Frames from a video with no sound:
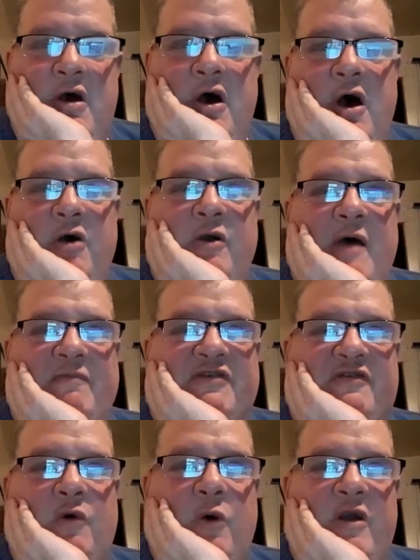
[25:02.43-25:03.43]
Oh, you have a
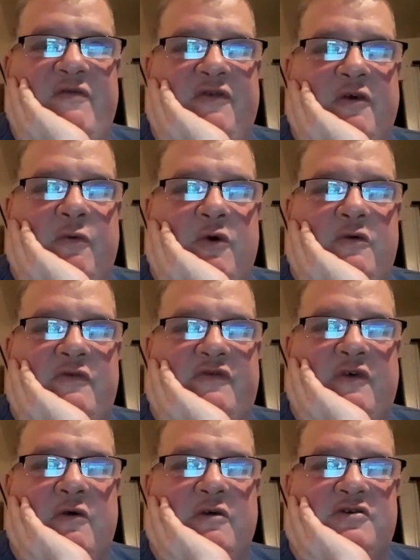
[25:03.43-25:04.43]
story for Roos,
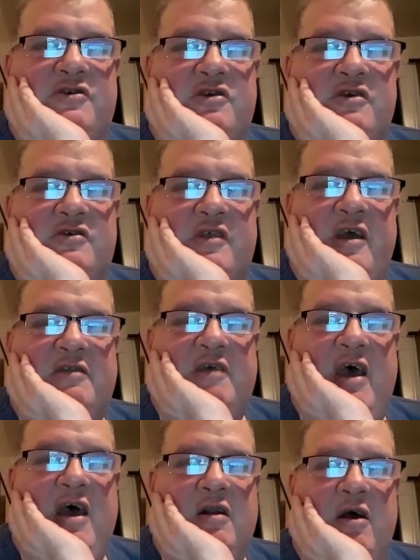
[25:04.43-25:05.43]
so he's just like
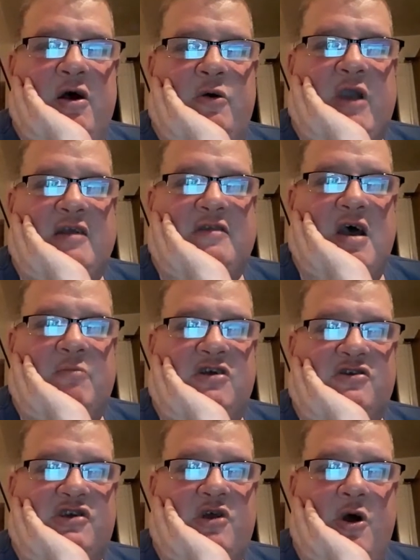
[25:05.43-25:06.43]
that? Okay, tell me
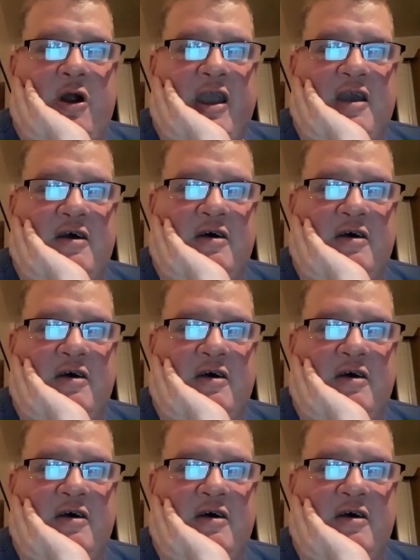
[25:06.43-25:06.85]
your story.